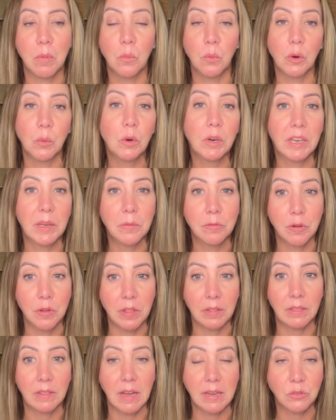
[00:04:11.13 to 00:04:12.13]
but we're working for
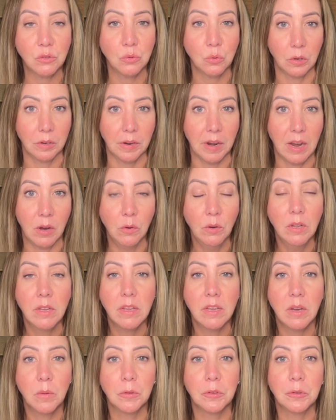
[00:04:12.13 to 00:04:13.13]
the lessor now,
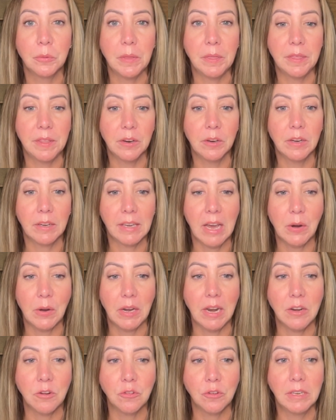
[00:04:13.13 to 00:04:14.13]
and we're doing their
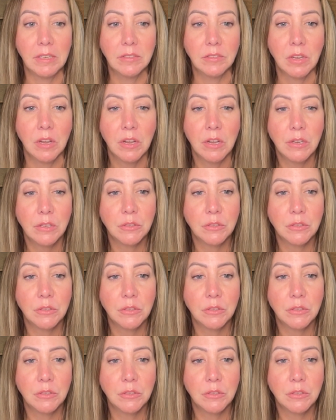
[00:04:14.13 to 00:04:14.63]
accounting entries.